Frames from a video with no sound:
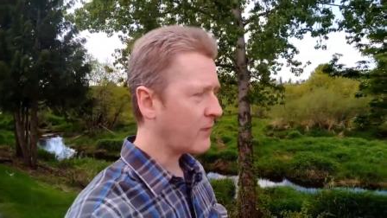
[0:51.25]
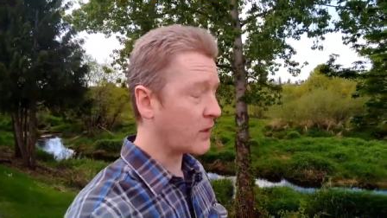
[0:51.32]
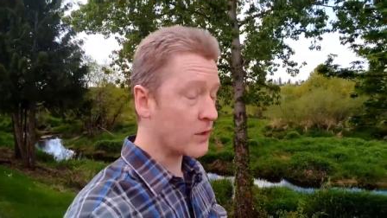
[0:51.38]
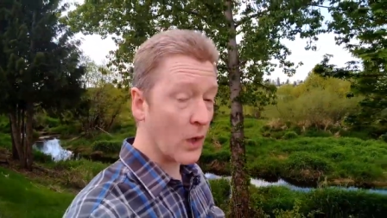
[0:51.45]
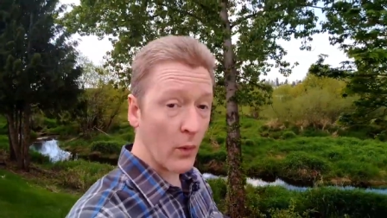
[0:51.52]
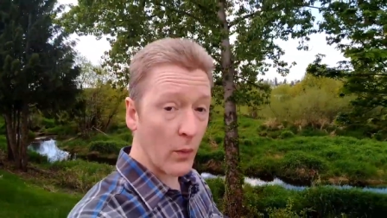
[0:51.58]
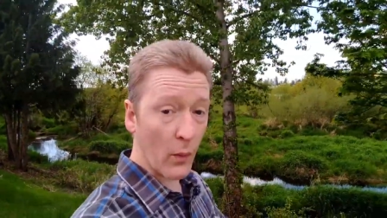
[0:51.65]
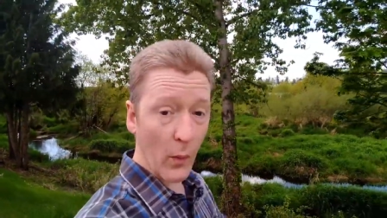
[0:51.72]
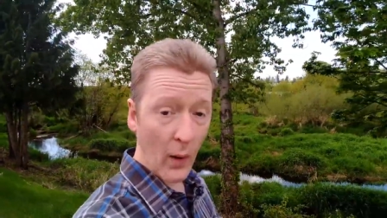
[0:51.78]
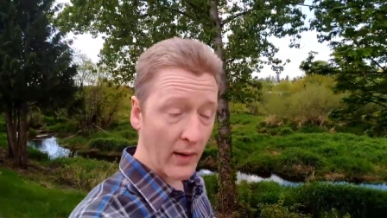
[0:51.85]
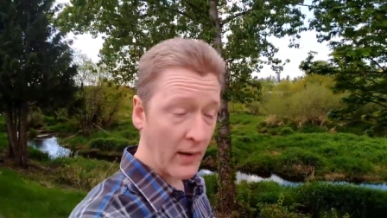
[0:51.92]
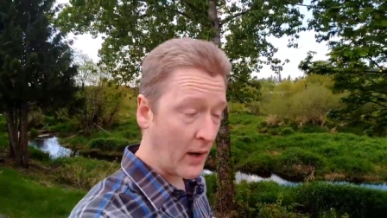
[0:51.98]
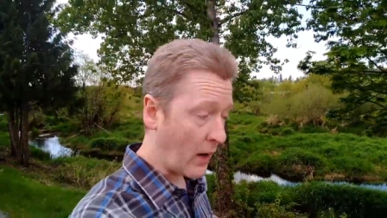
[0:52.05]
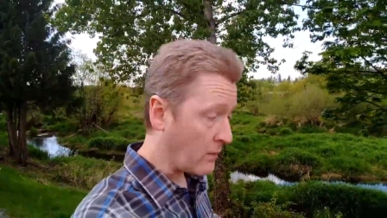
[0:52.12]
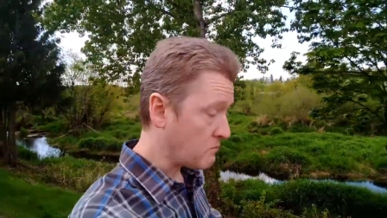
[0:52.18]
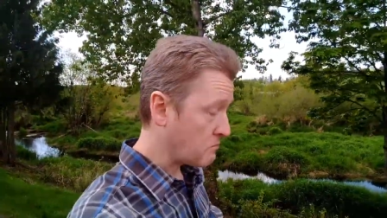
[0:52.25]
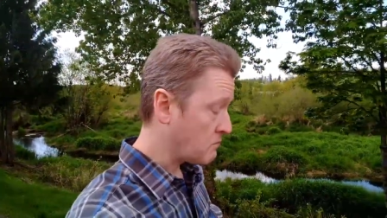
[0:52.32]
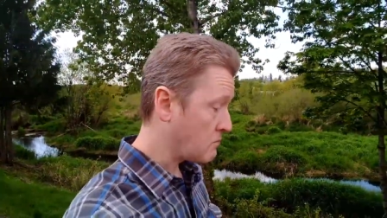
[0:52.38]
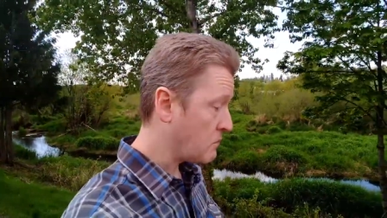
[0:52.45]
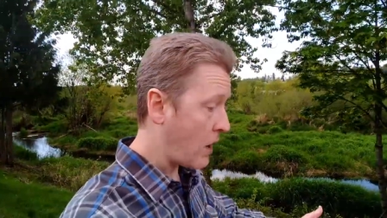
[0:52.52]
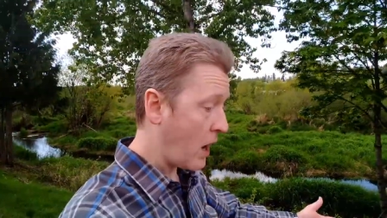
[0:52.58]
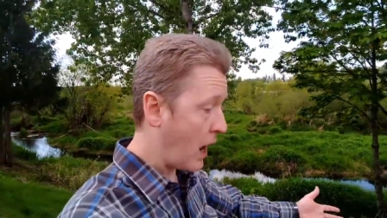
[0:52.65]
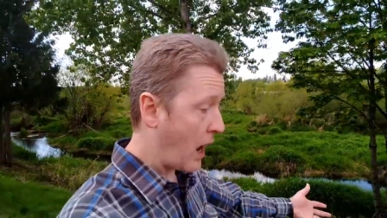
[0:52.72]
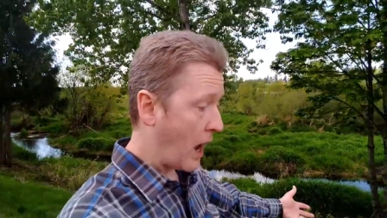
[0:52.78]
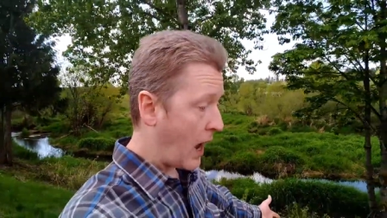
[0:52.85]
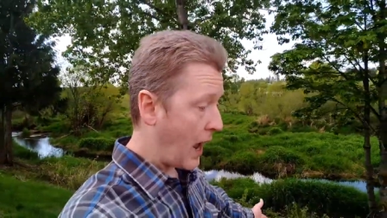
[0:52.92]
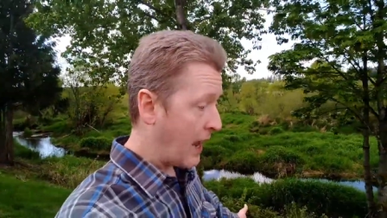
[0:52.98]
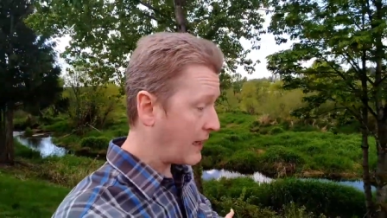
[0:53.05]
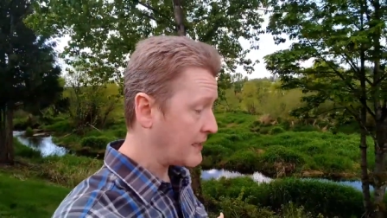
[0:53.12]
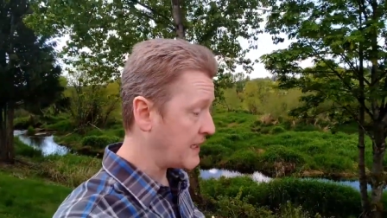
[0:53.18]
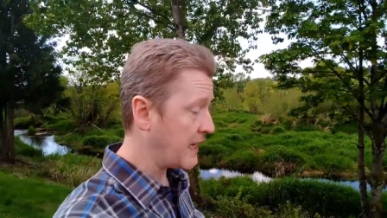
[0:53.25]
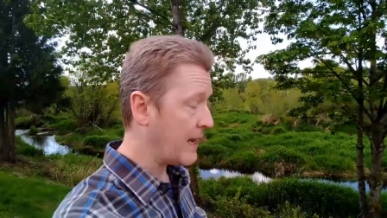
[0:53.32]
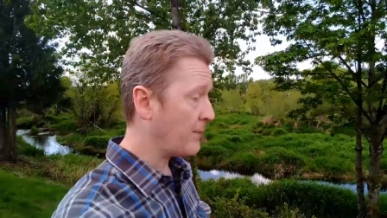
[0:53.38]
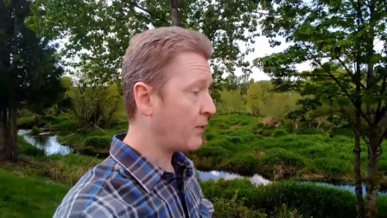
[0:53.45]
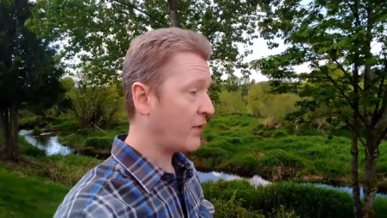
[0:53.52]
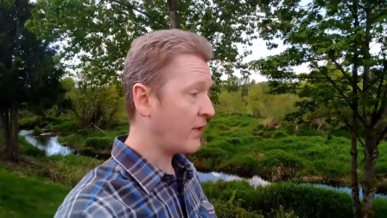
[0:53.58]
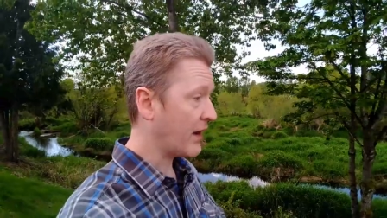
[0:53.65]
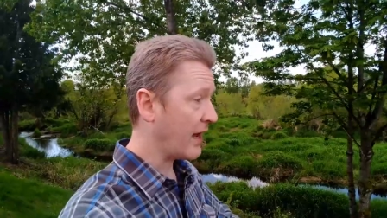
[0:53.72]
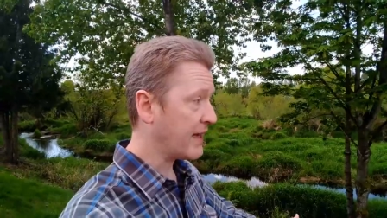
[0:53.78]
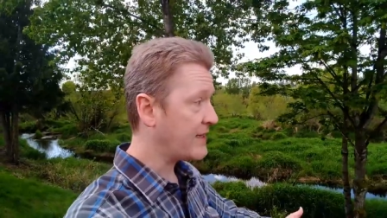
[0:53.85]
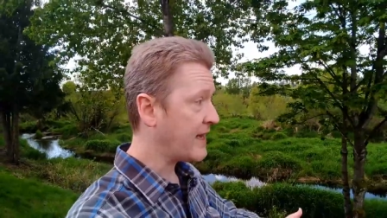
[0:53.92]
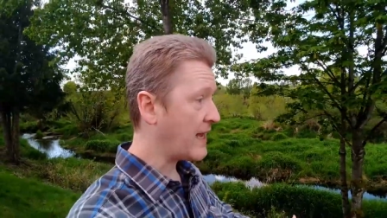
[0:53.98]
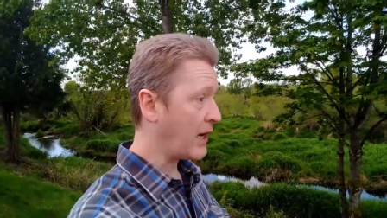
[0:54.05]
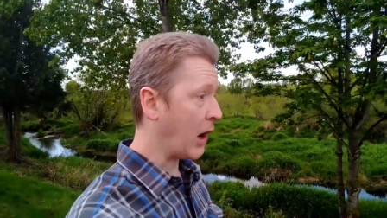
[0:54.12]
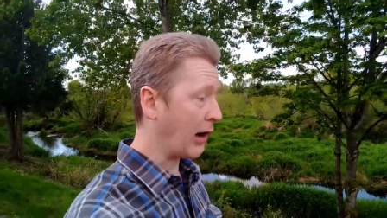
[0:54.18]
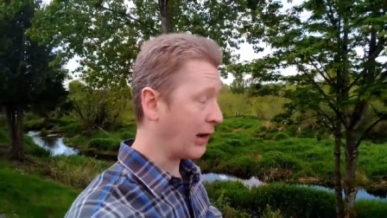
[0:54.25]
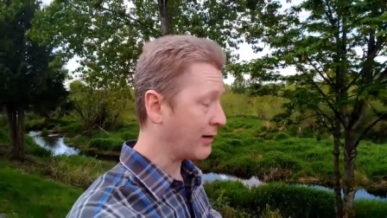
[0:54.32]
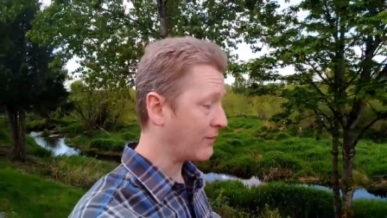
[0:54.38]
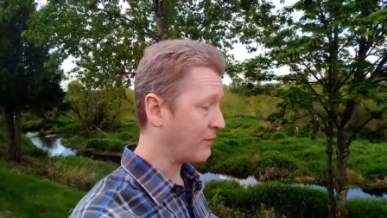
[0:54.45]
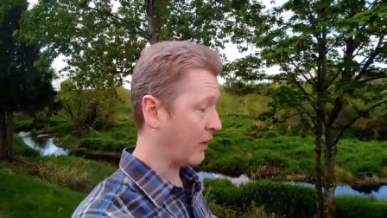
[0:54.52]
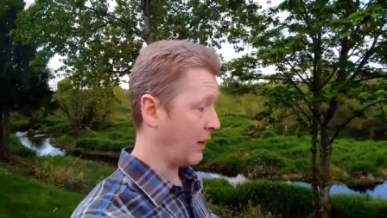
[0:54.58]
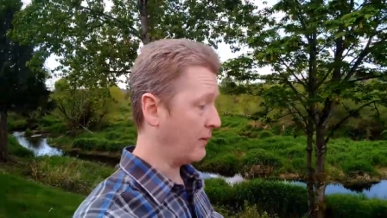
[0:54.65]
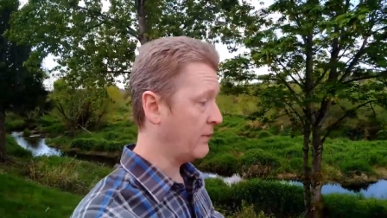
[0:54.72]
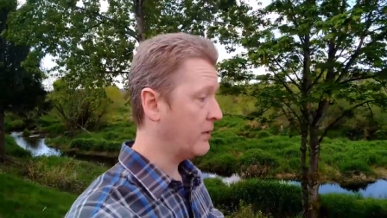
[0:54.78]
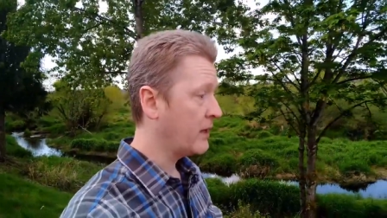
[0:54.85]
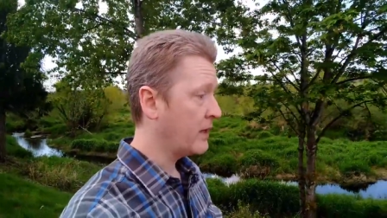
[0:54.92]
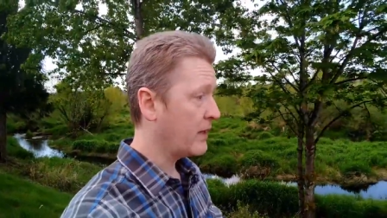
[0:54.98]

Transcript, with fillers: So one example that I take heart from